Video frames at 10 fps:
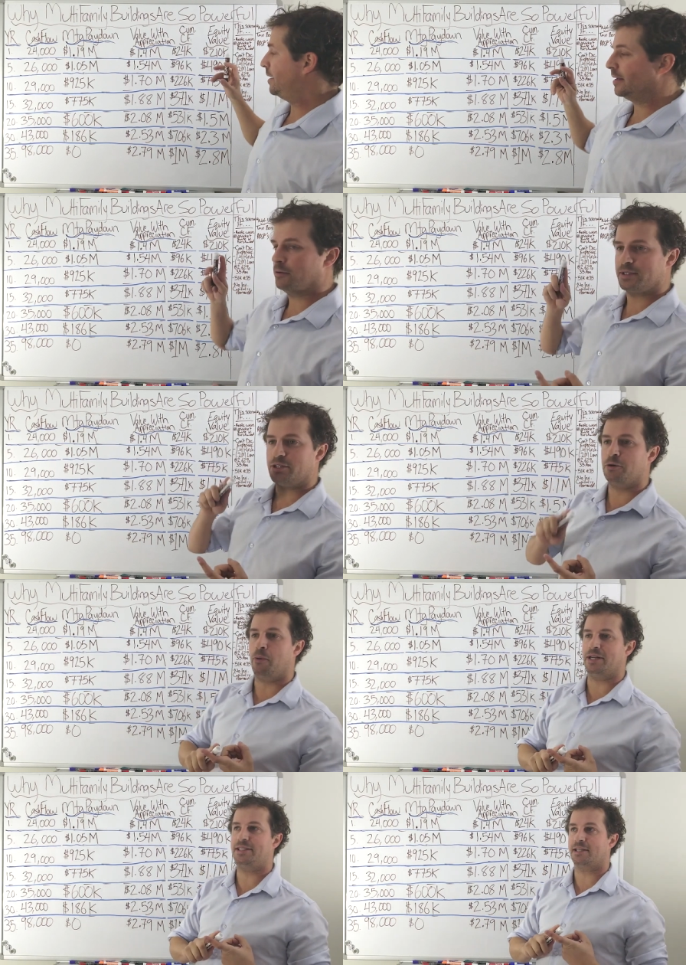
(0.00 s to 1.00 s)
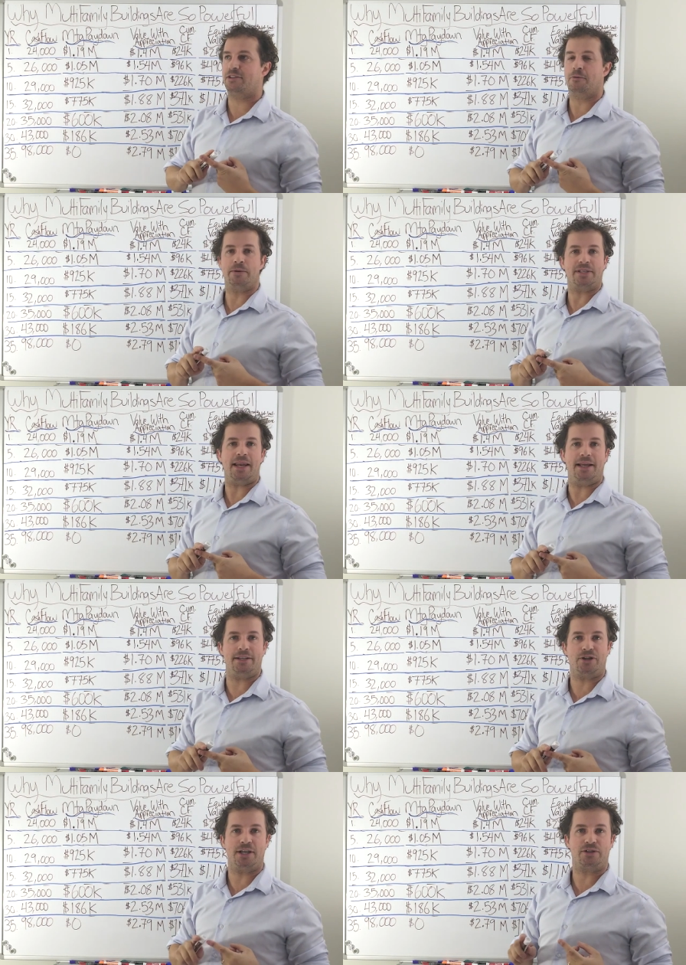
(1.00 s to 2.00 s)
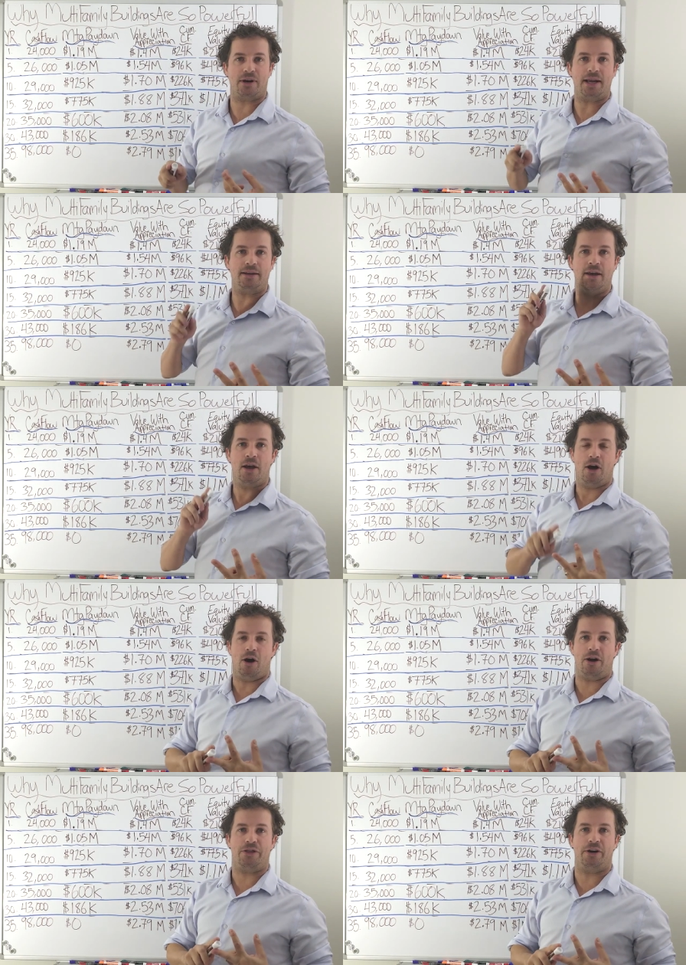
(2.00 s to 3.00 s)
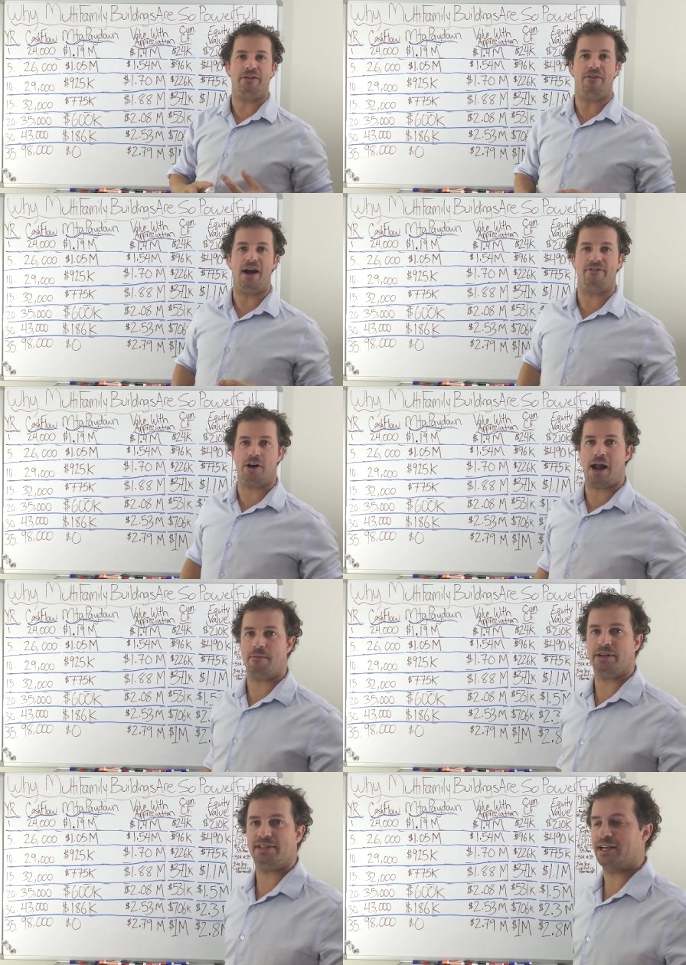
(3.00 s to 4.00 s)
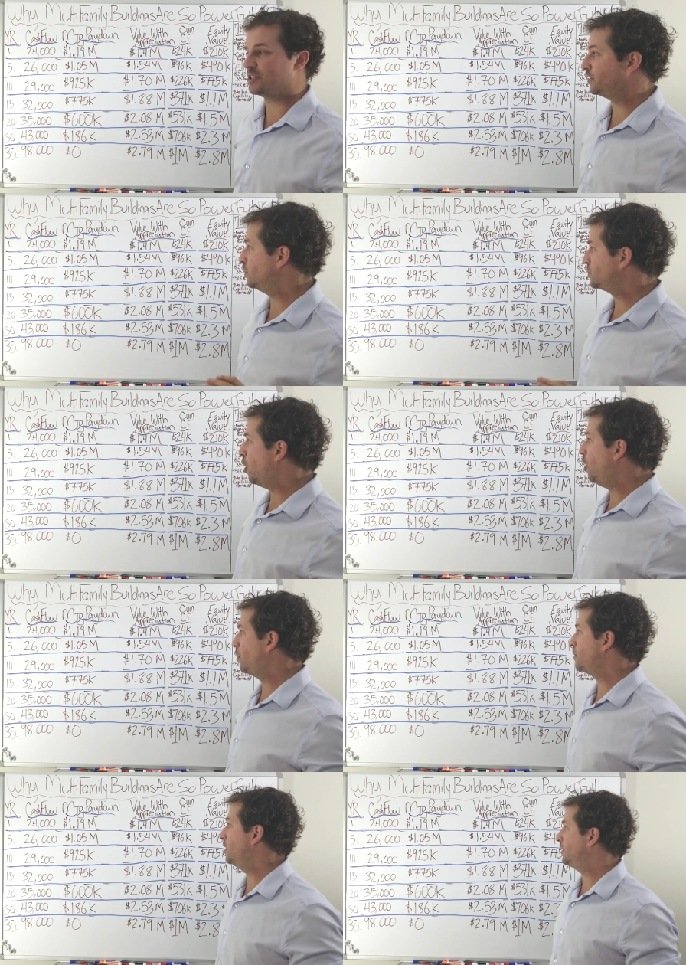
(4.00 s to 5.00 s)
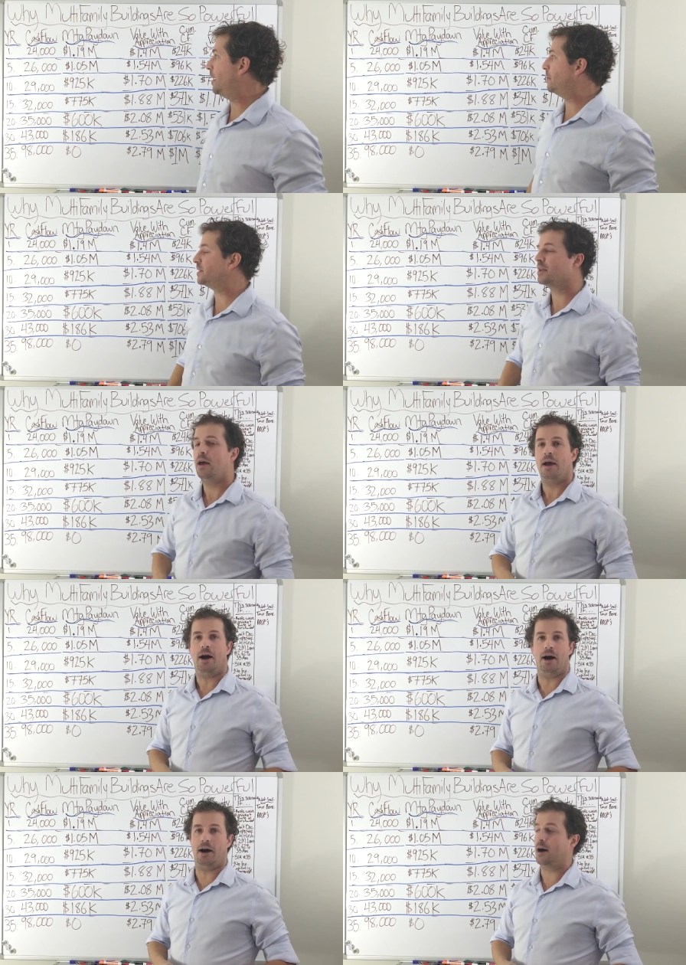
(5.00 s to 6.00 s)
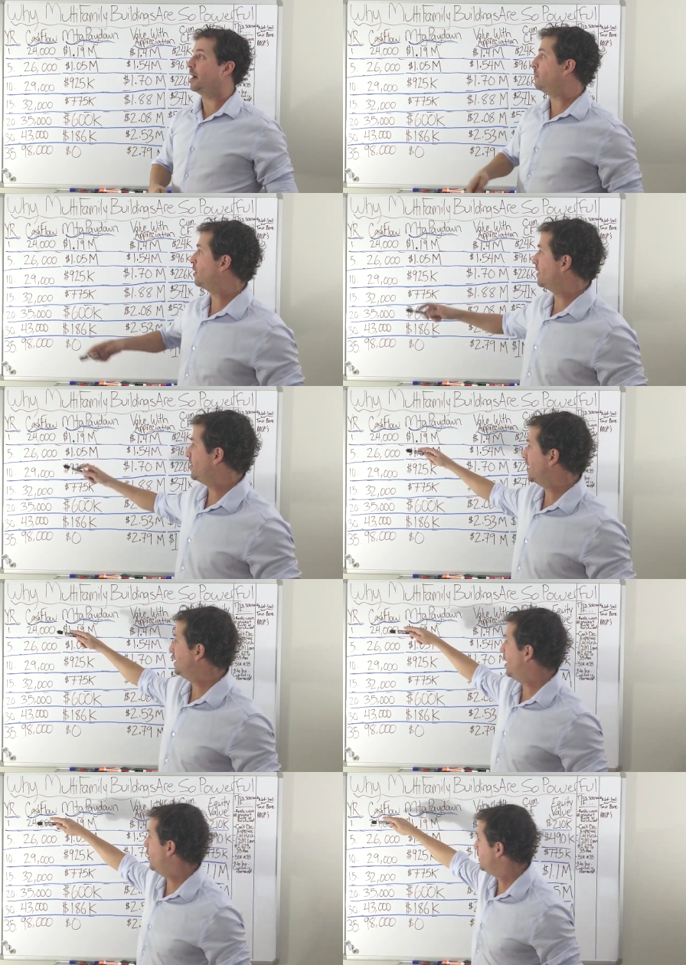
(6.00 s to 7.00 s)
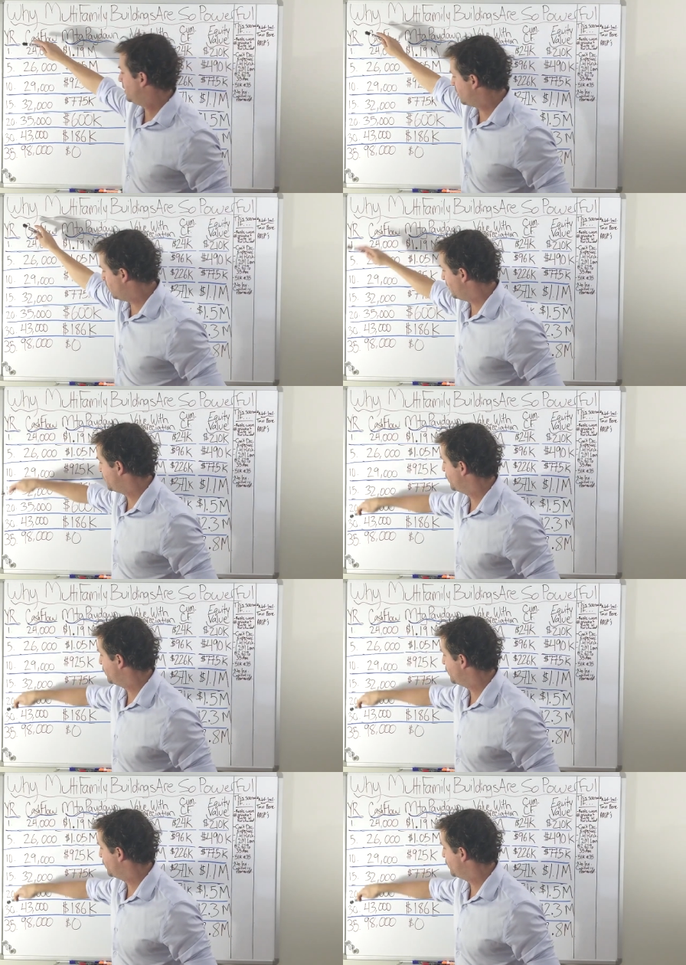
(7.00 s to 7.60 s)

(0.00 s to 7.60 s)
it was a 2.62% interest rate on a 35-year amortization. So it's all real numbers. I broke everything down, year 1 through